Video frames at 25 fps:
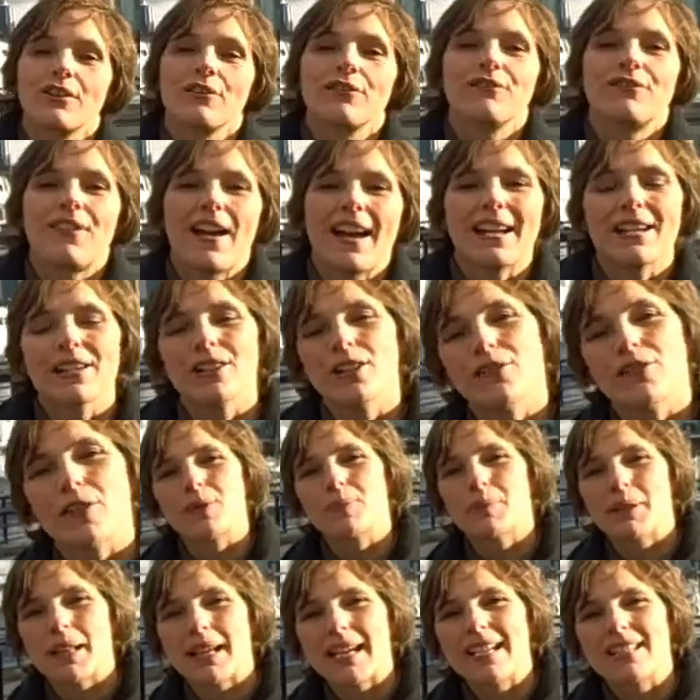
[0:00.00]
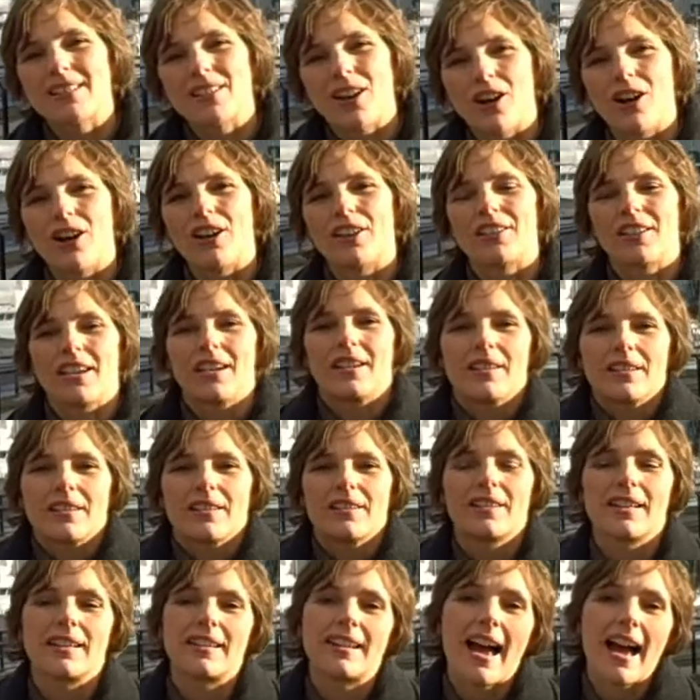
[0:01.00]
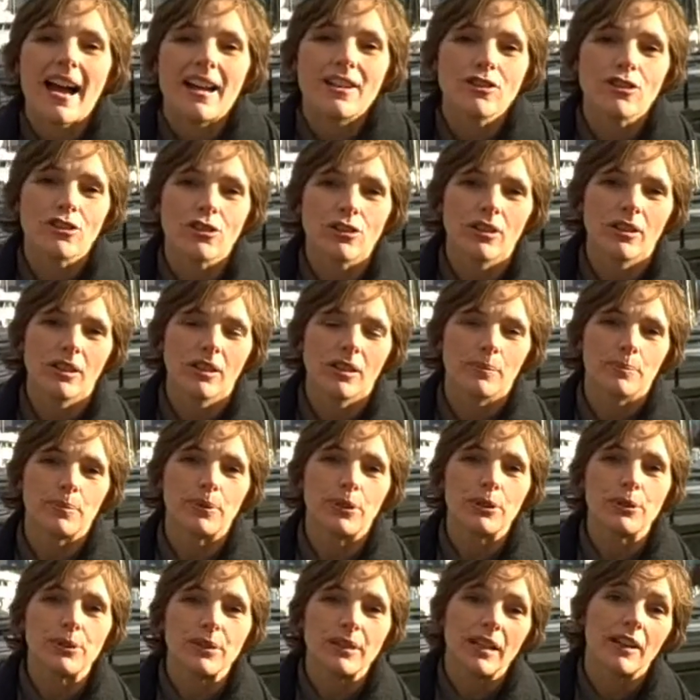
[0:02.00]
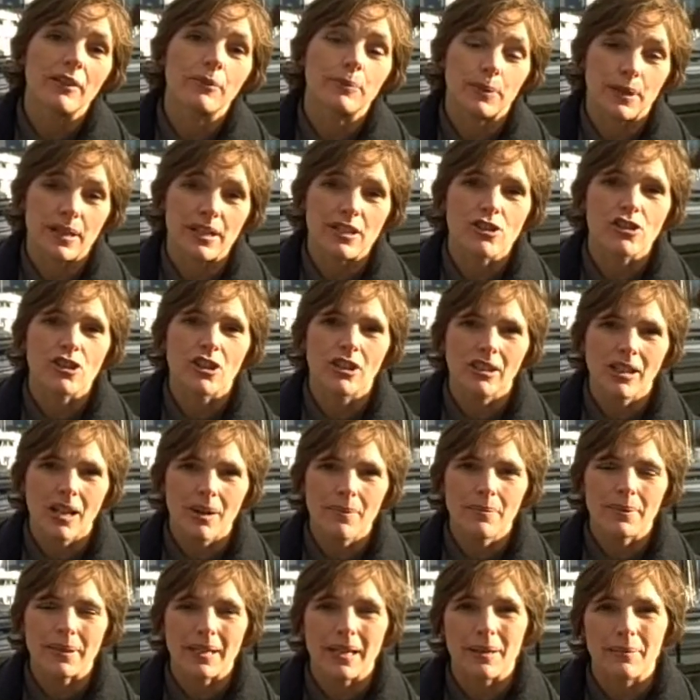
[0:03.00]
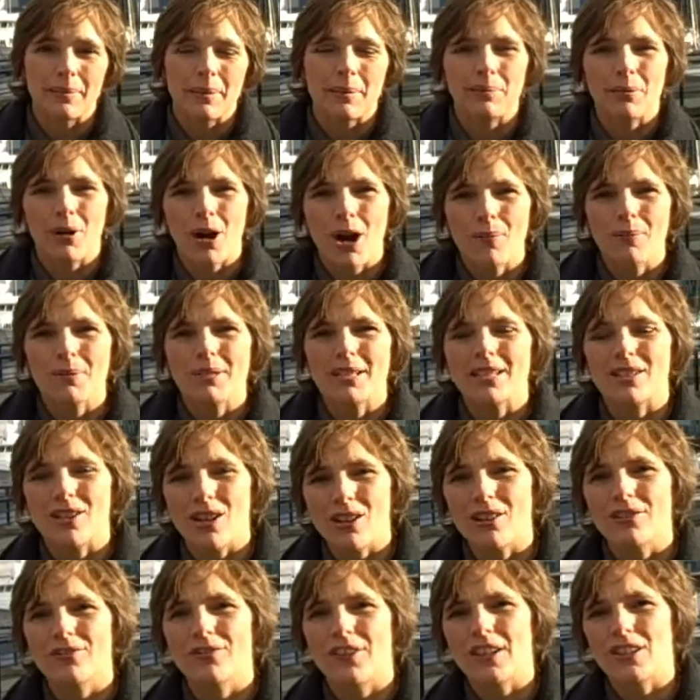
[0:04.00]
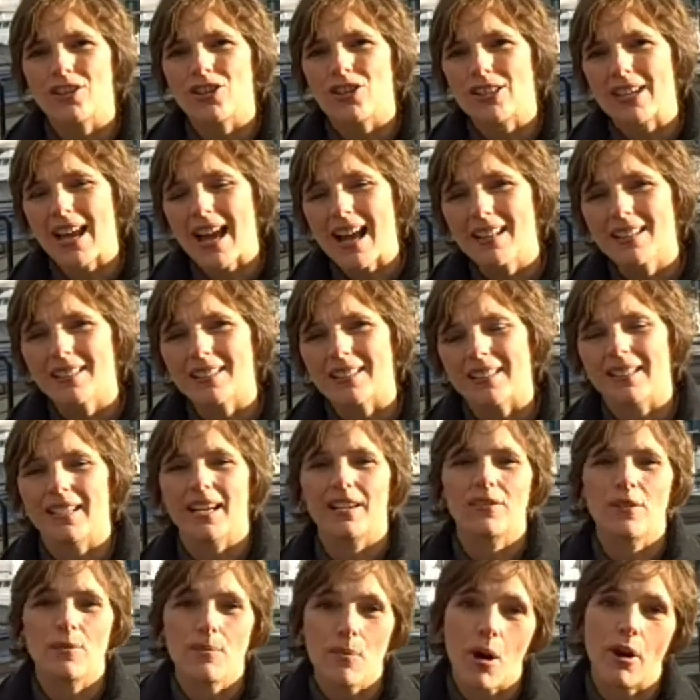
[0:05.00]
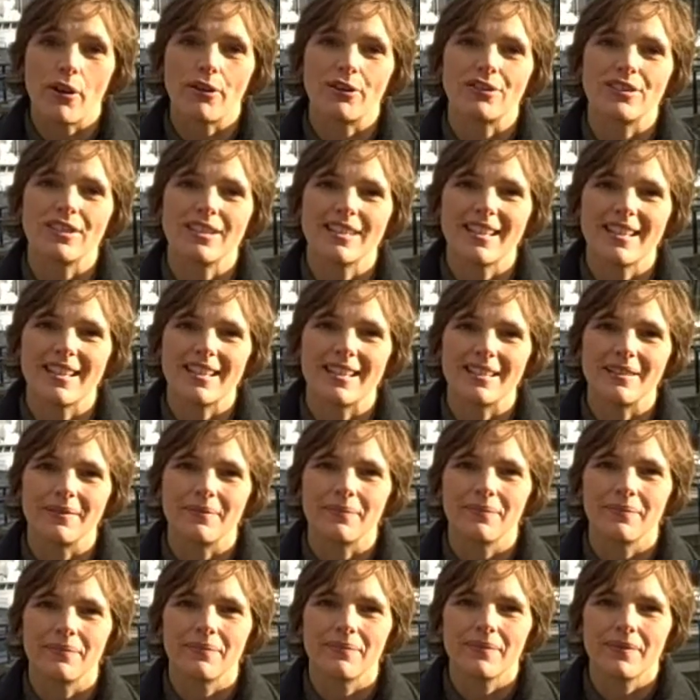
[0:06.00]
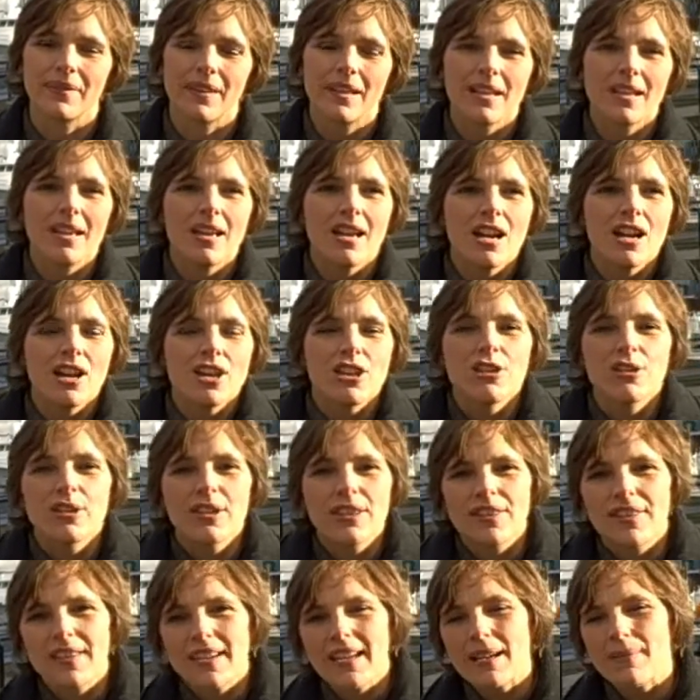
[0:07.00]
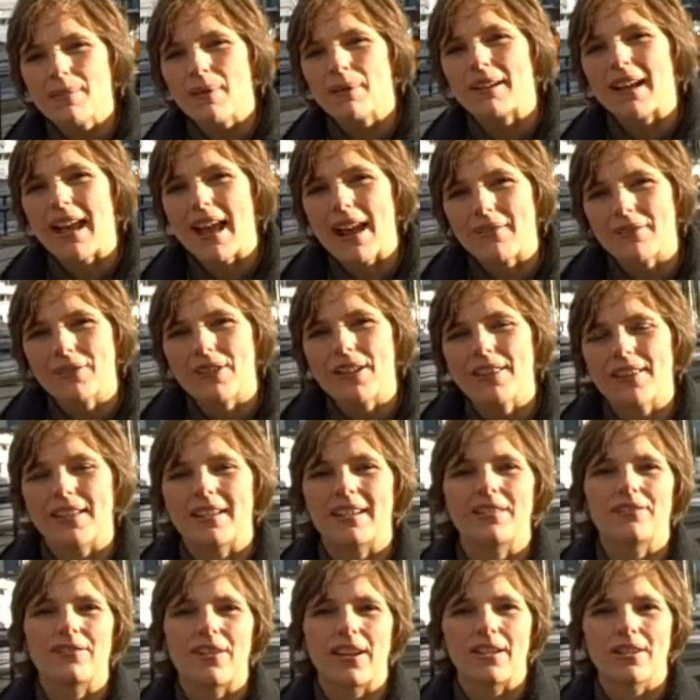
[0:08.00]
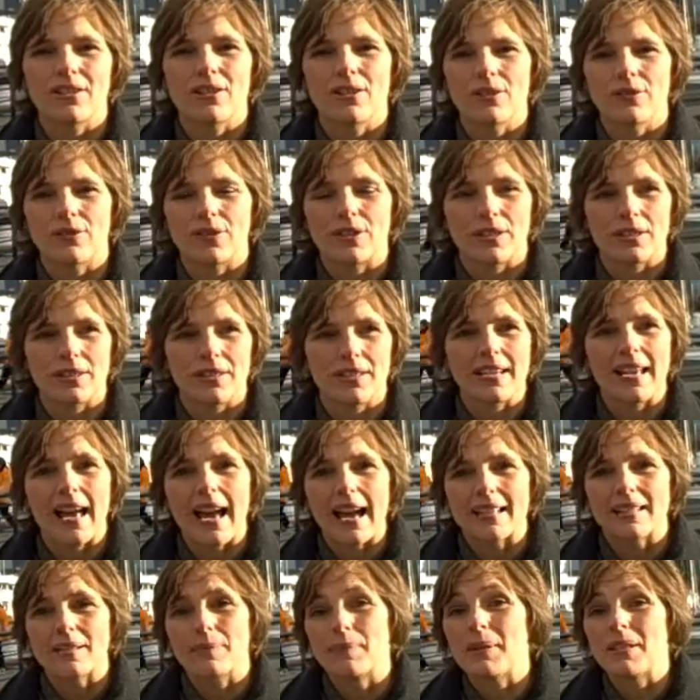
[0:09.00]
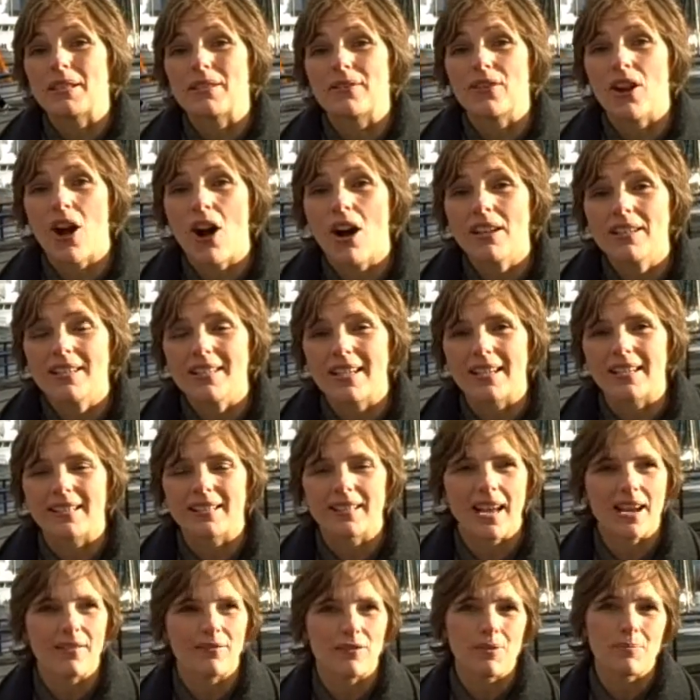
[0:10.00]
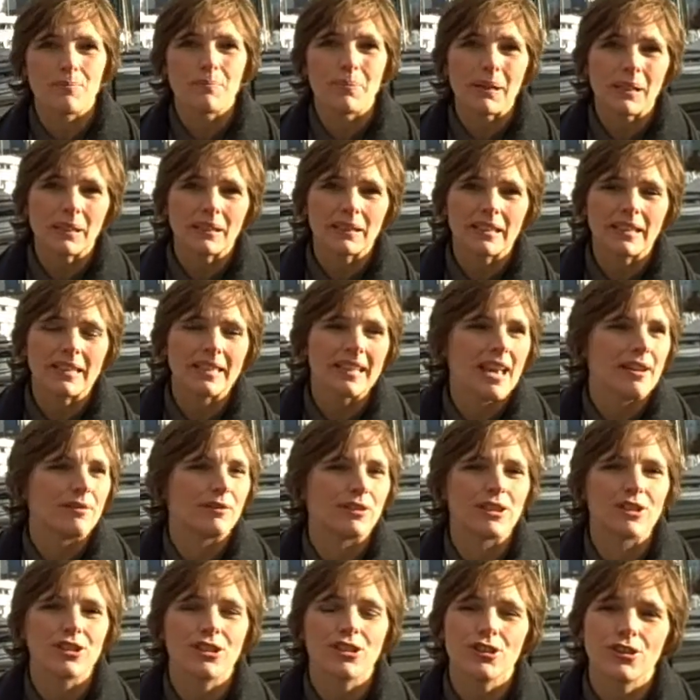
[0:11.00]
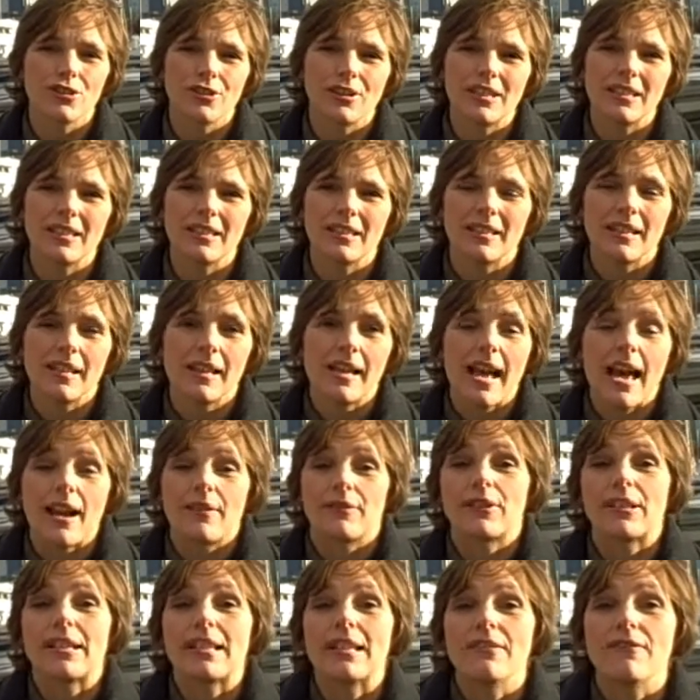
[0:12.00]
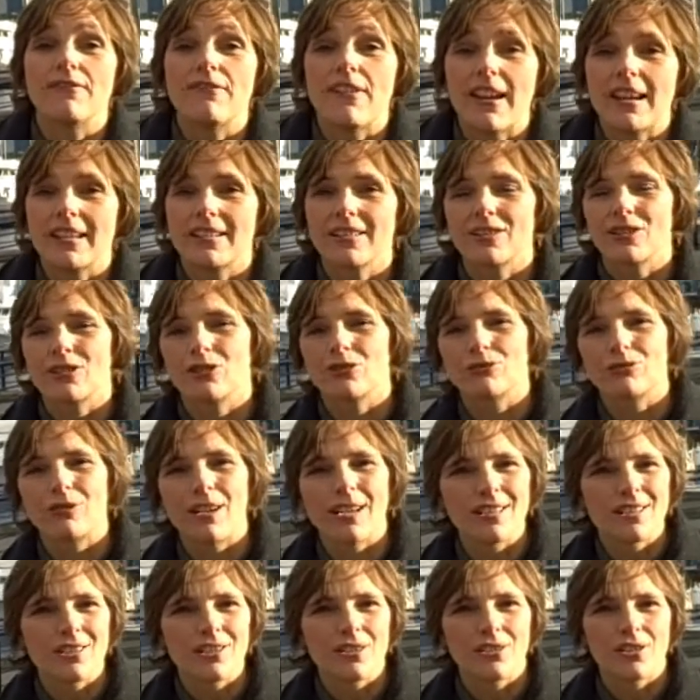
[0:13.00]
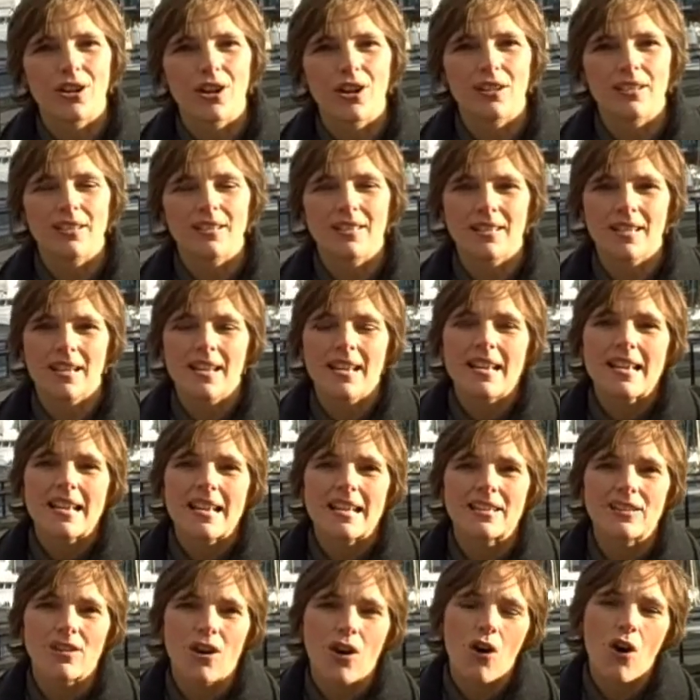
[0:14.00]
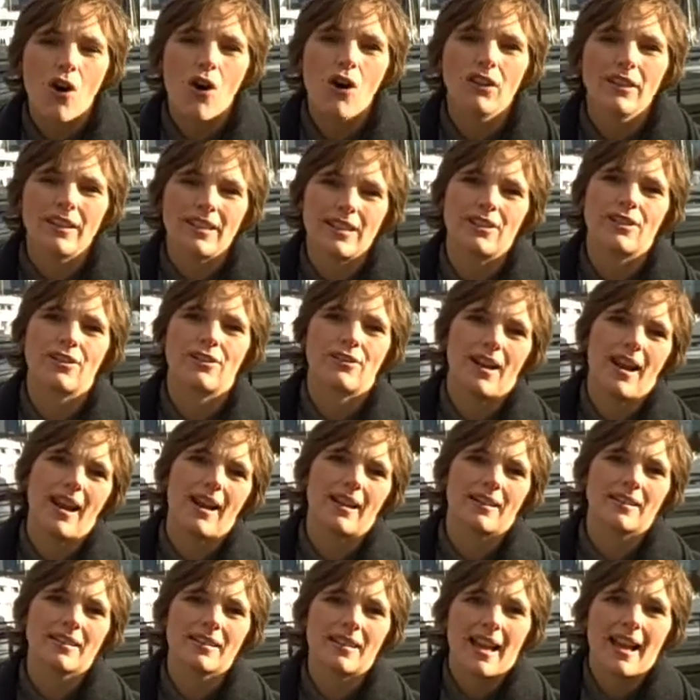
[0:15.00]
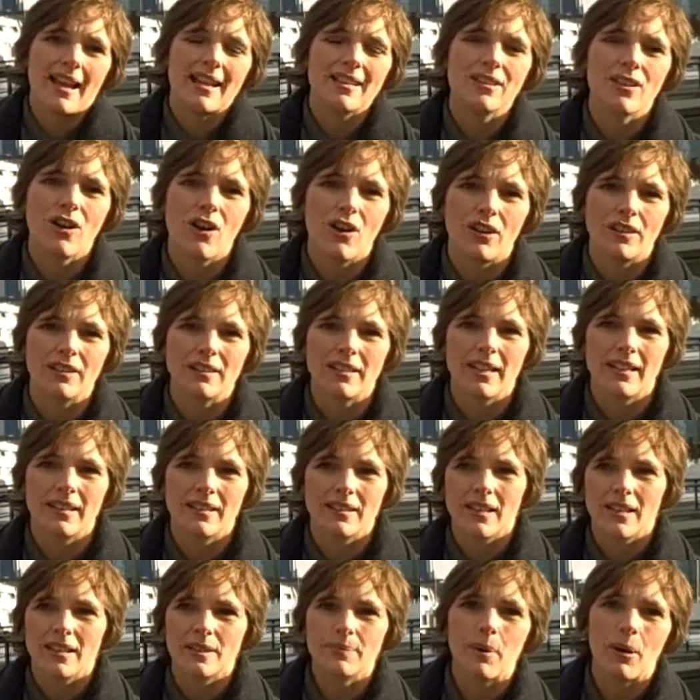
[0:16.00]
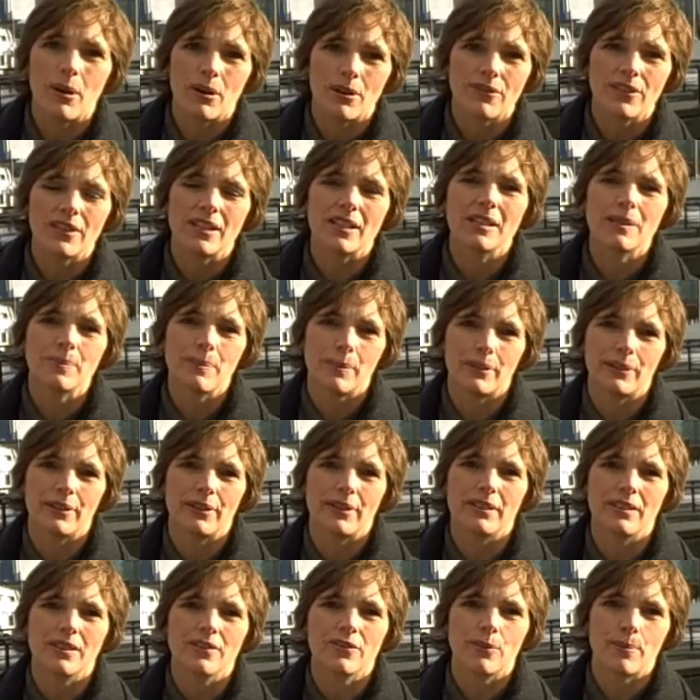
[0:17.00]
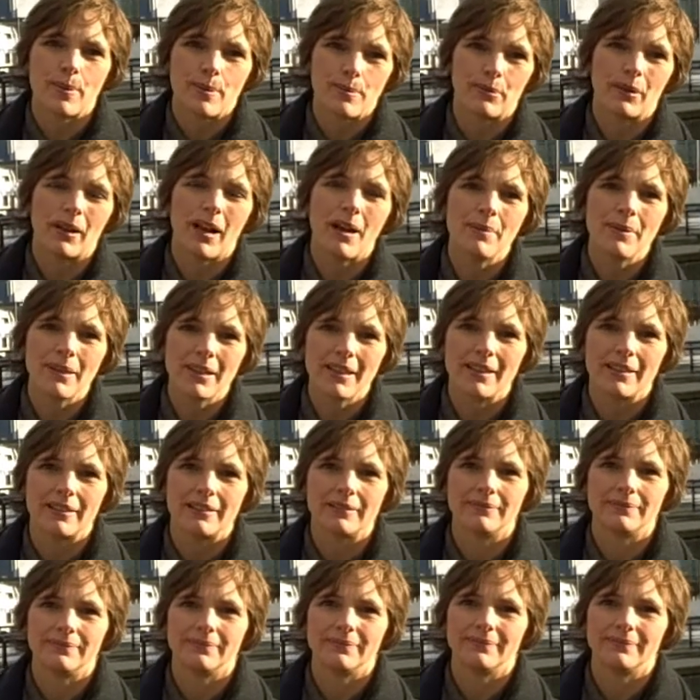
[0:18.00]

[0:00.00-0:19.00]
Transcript: So Vancouver plays on the natural beauty of British Columbia, but promises all the functionality of a modern city. You can think about everything in Vancouver as a piece of content. Every building, every street, every event, restaurants, it all interacts as content as part of the experience for people coming here.